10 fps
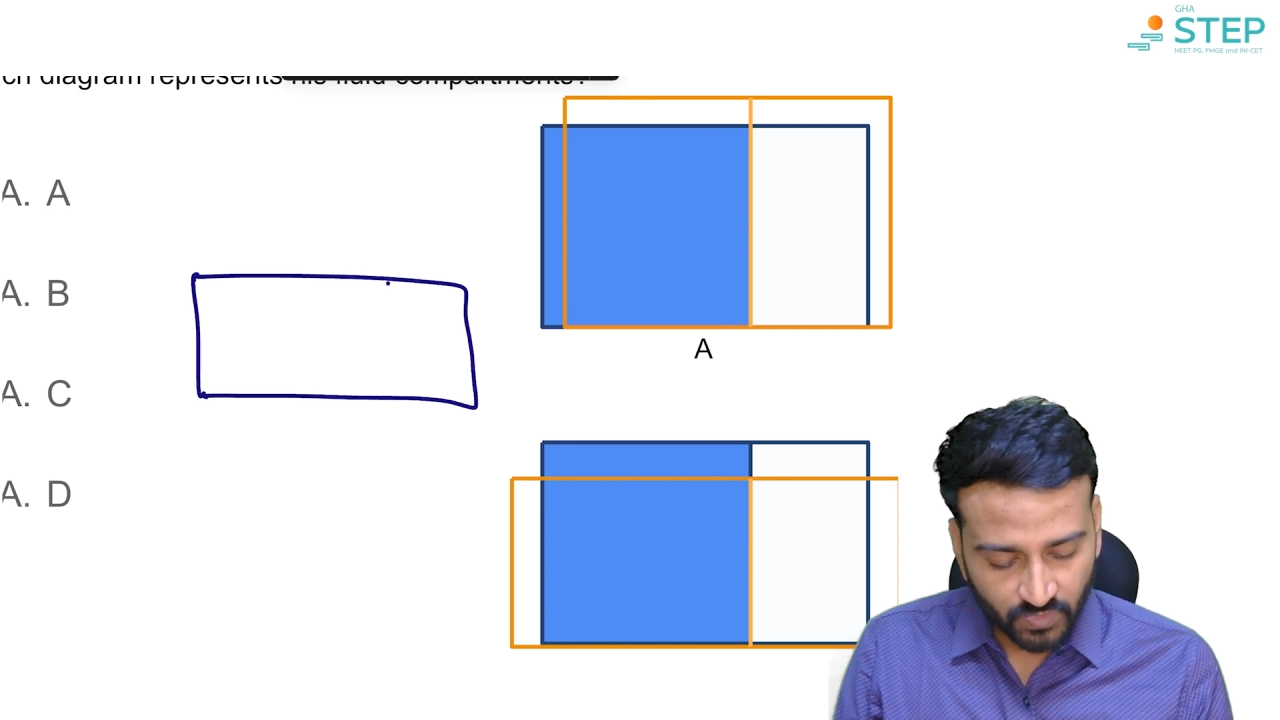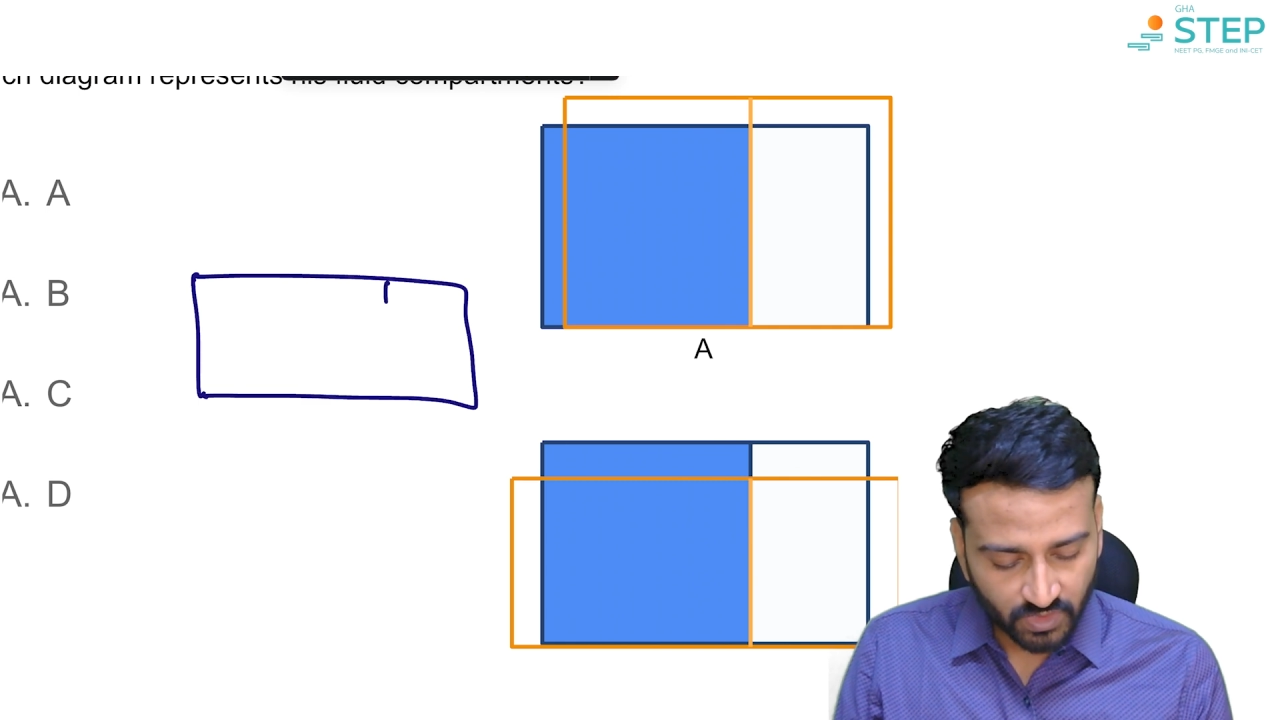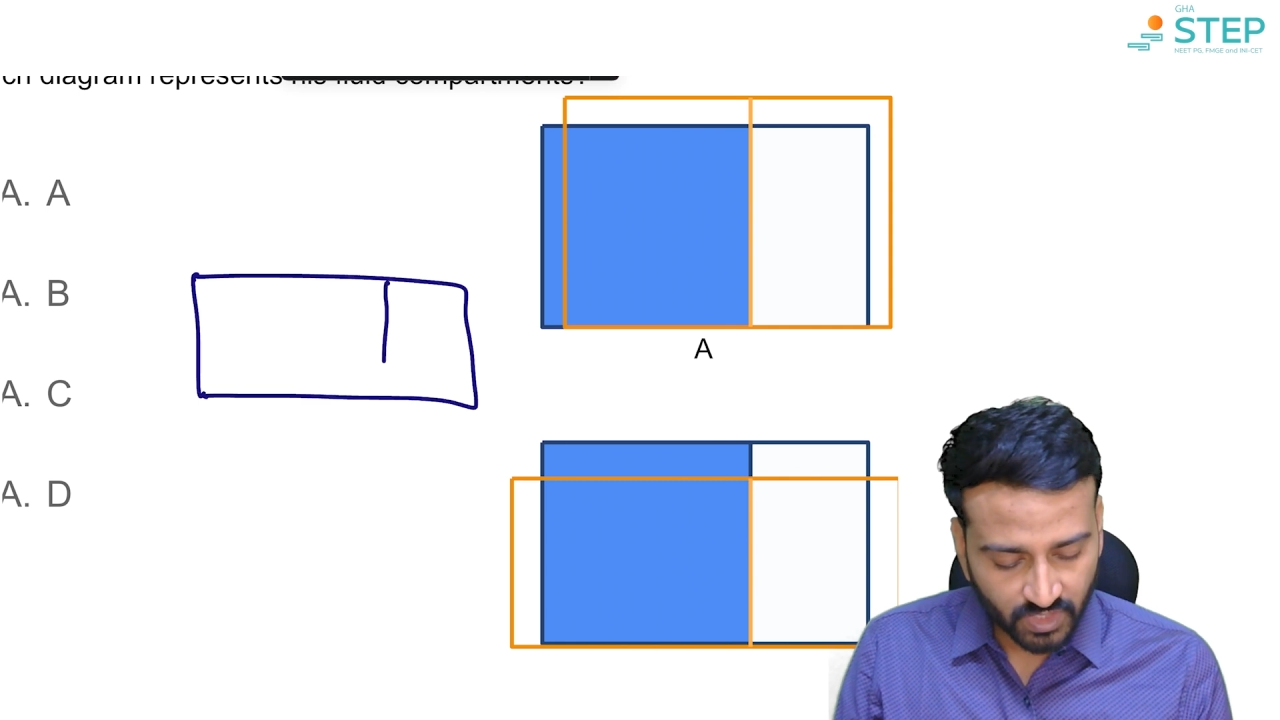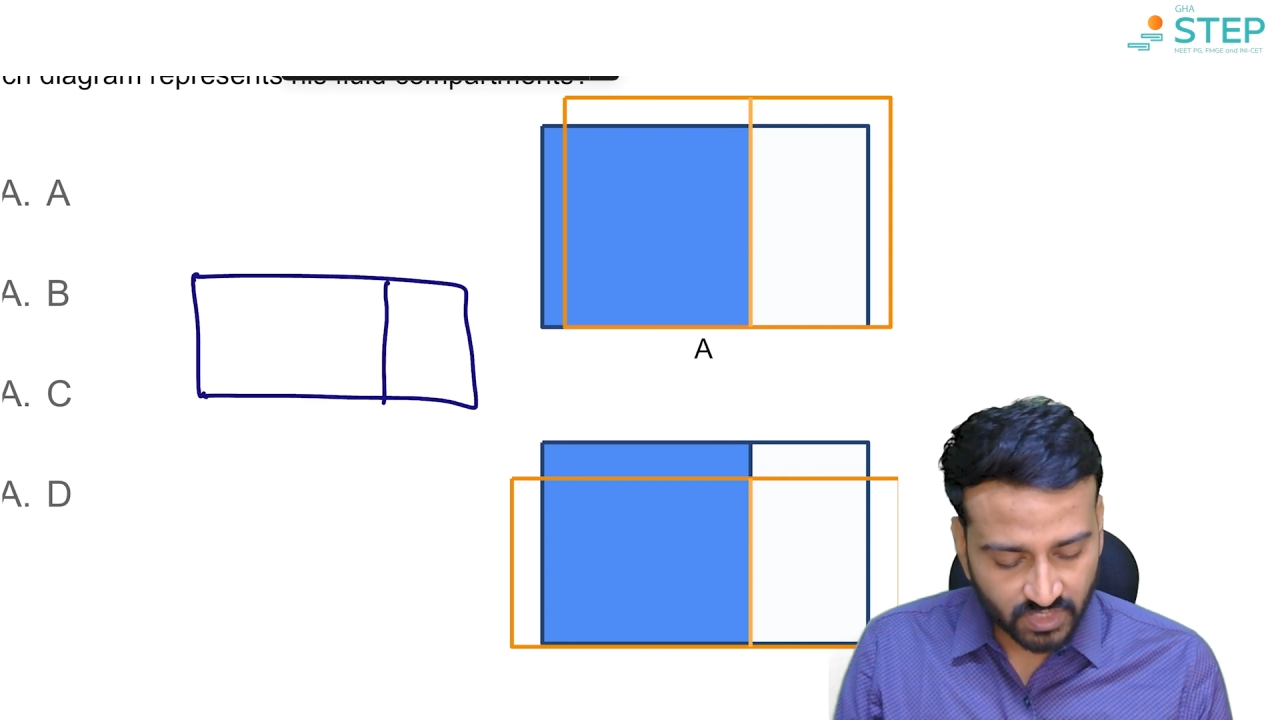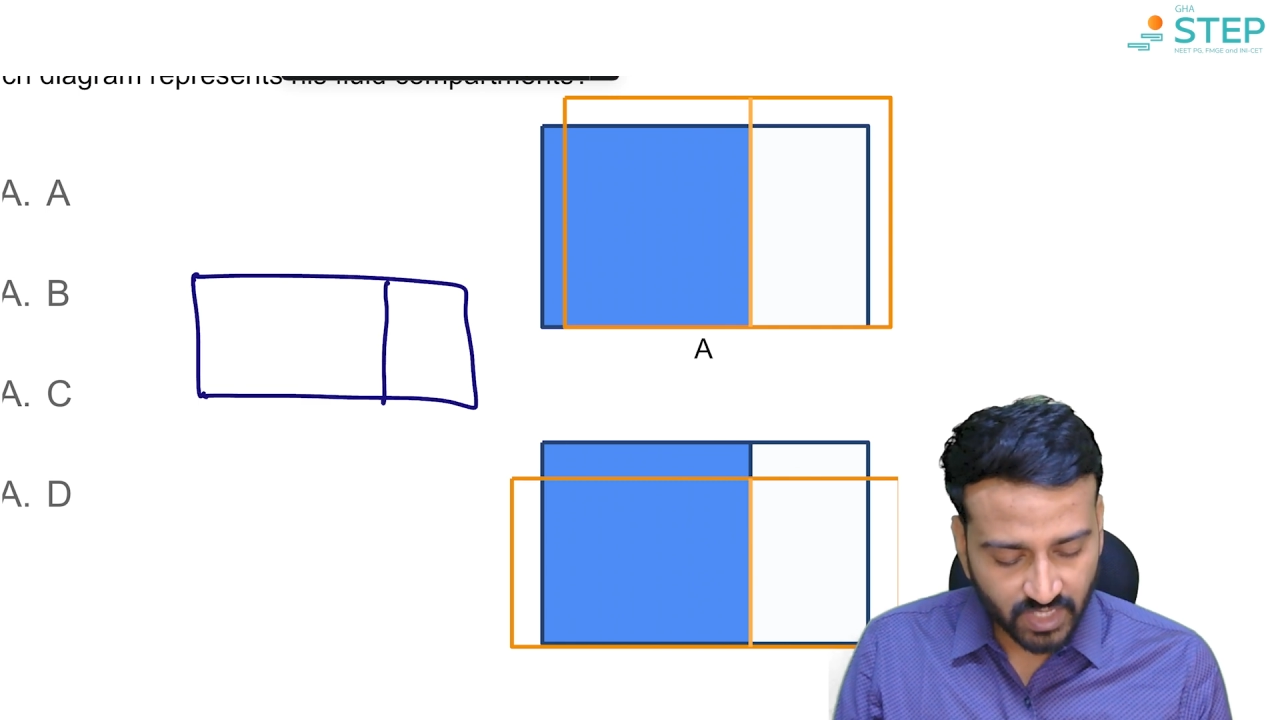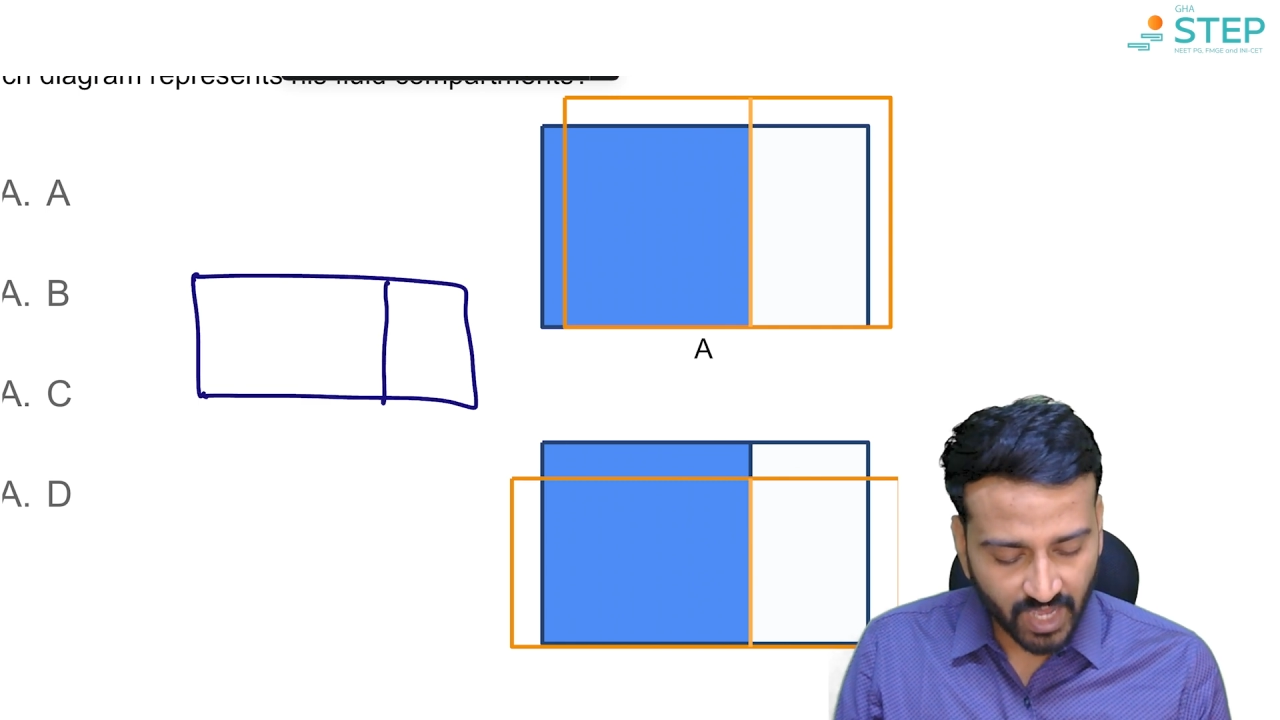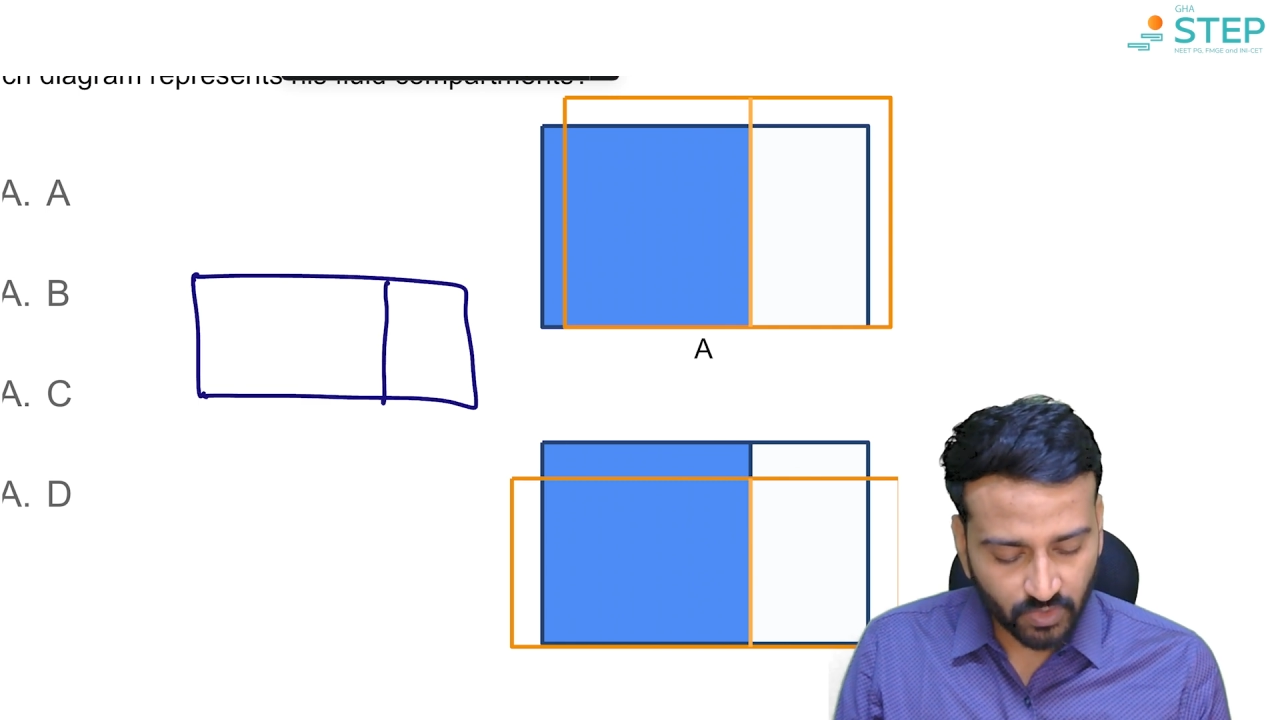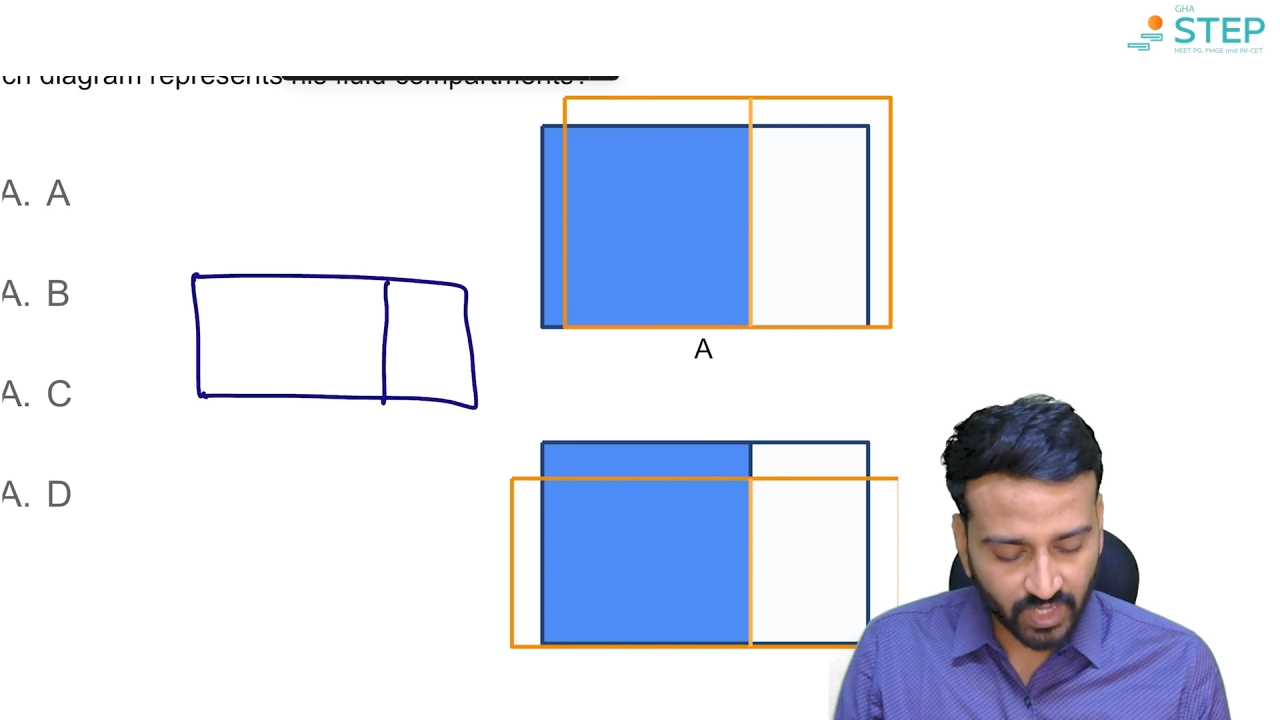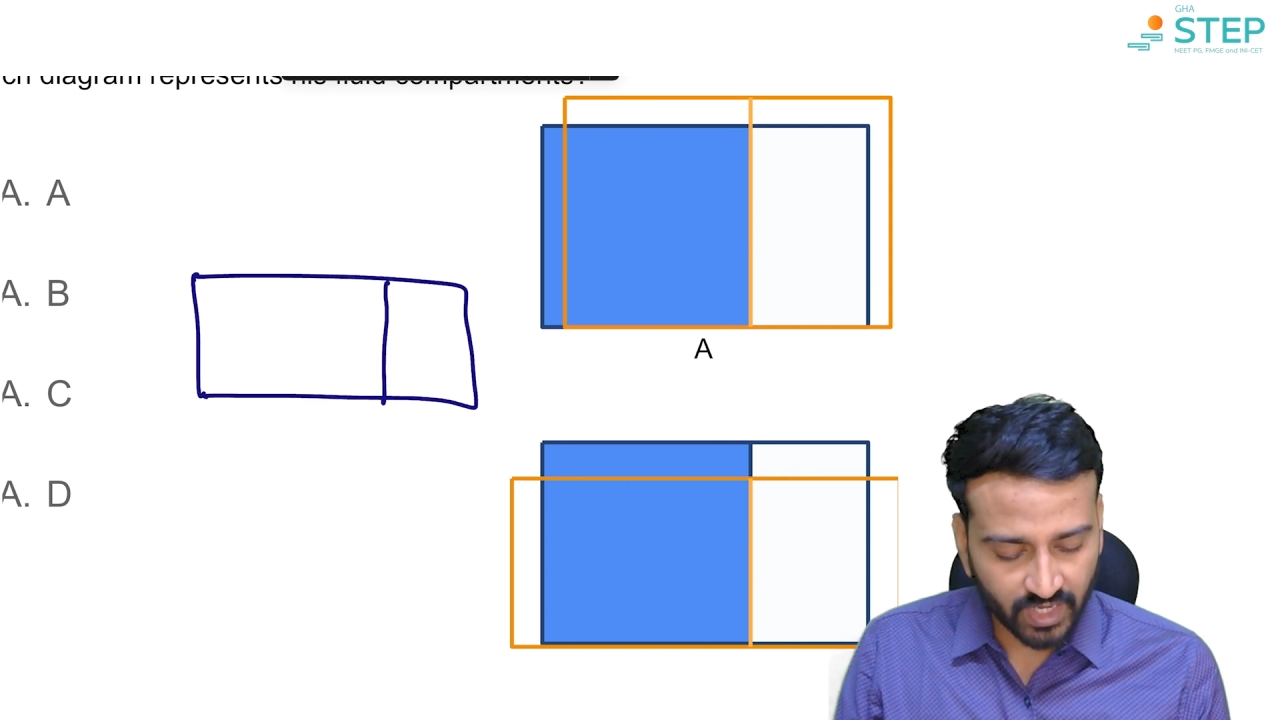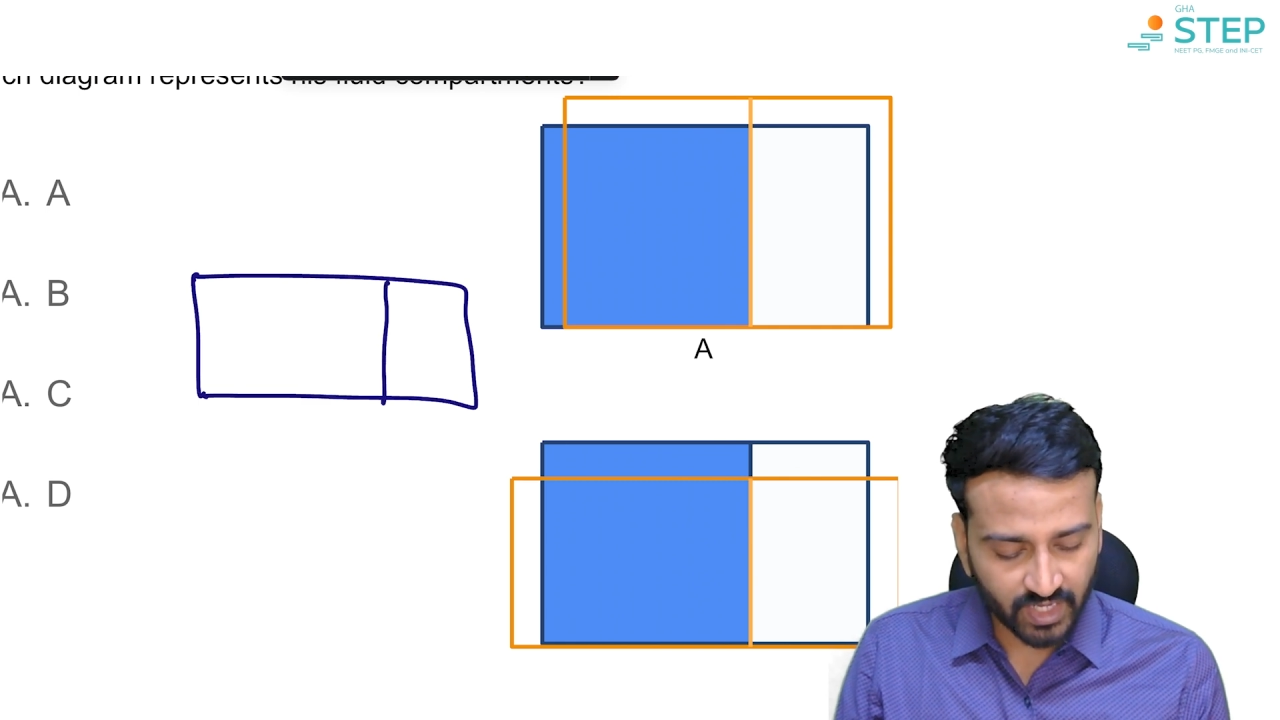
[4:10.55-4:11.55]
this
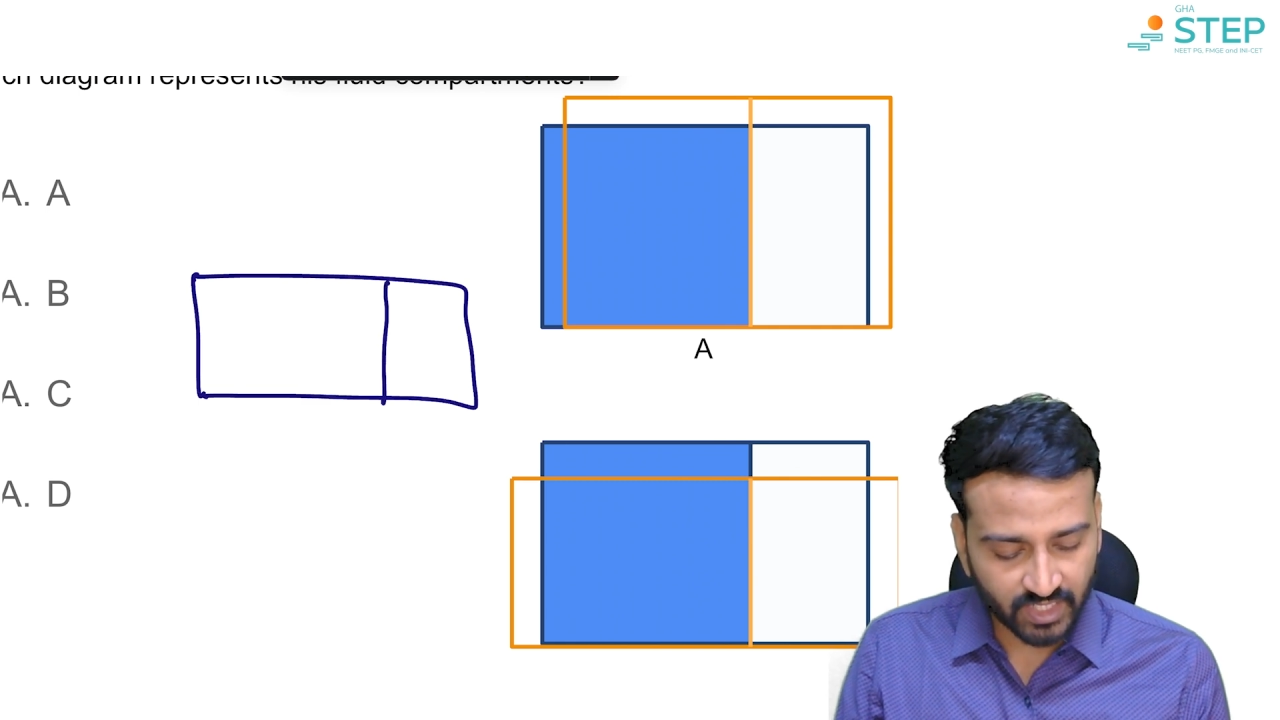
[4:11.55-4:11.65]
Darrow-Yannet